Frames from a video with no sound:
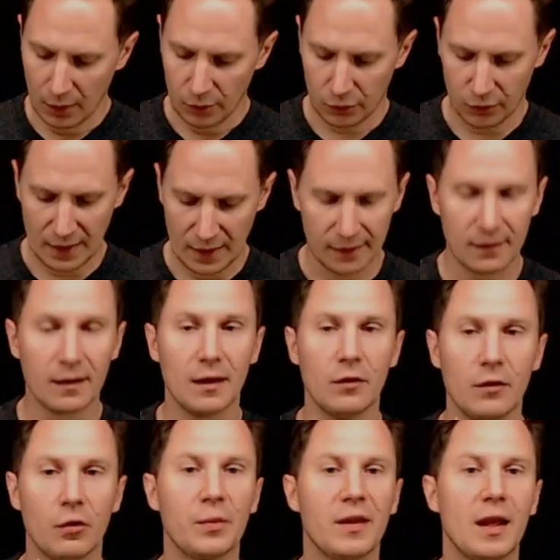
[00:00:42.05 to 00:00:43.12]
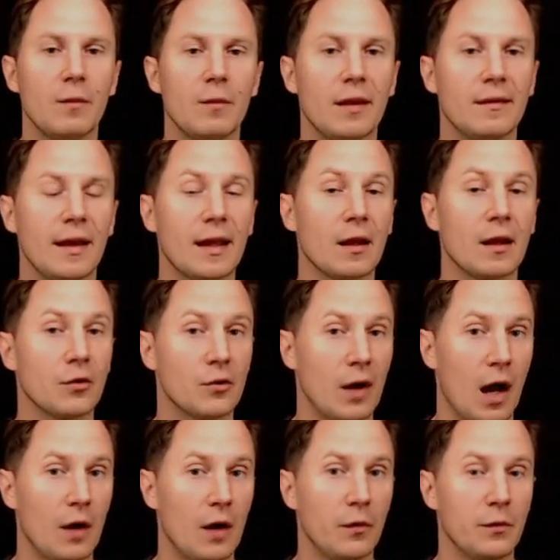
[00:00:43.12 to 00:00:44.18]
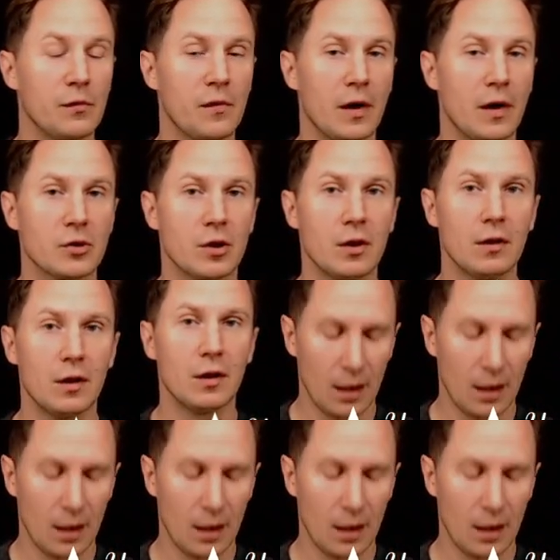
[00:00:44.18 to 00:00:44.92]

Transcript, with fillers: So that is obtained by taking the graph of the function,